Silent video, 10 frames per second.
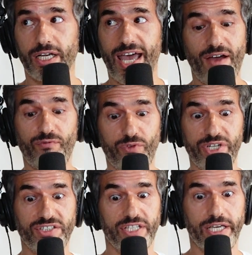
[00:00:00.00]
Like
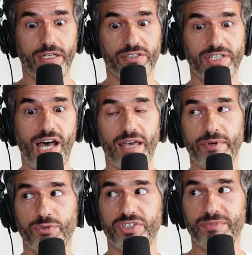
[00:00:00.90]
every single time,
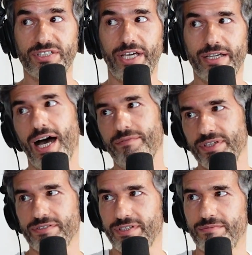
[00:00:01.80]
it was a mistake.
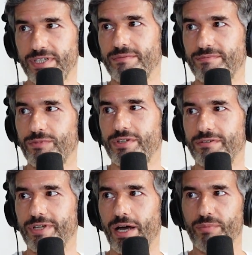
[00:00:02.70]
Obviously, I mean, I'm with
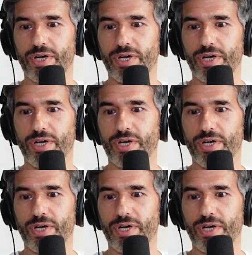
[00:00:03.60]
you now,